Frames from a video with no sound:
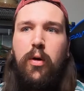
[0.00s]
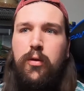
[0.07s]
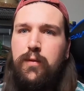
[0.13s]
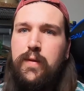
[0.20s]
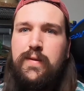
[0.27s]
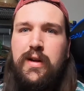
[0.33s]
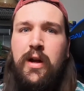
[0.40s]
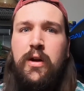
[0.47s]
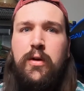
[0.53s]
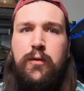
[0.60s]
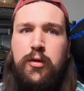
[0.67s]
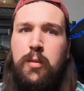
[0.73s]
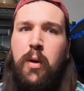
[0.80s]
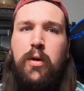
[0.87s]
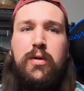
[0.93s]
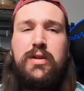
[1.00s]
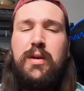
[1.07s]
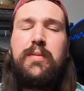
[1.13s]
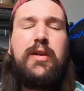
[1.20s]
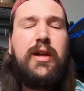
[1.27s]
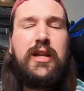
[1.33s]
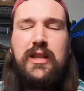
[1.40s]
or $1,500 for them all, or
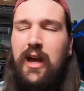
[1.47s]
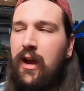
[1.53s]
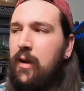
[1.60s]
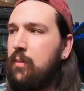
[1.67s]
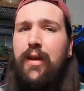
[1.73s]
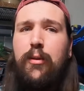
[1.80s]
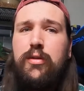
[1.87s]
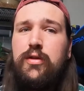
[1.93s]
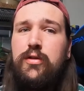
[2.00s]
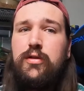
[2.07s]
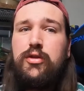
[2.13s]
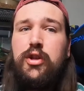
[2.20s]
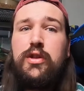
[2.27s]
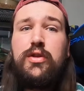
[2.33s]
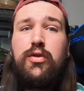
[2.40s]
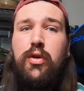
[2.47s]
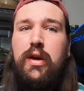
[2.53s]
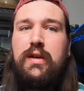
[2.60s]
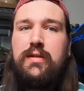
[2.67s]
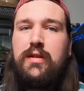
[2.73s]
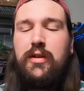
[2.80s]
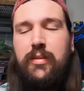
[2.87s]
something like that. That was just
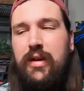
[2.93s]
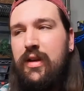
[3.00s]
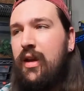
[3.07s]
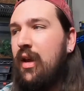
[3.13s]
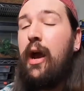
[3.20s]
crazy to me.